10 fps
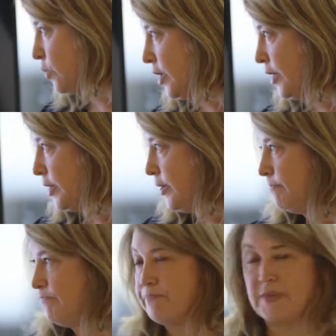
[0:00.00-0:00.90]
of work,
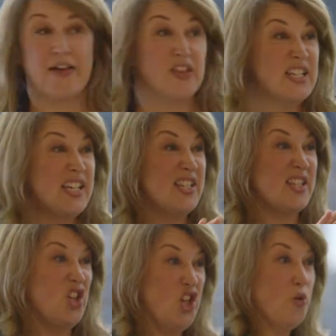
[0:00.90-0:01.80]
and this
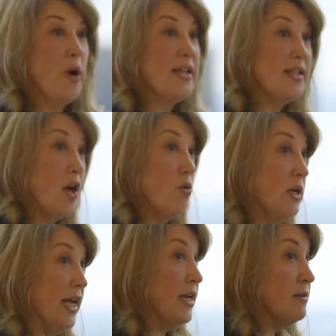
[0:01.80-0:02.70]
is US
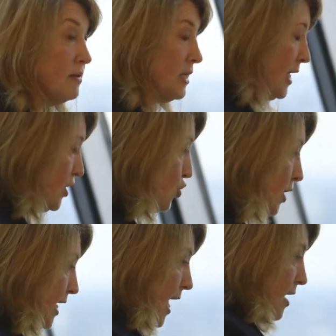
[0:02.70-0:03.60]
only,
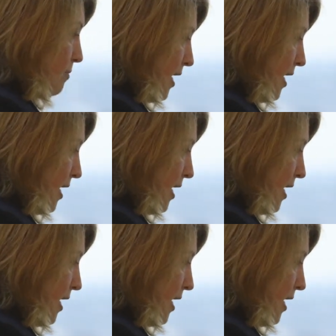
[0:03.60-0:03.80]
literally came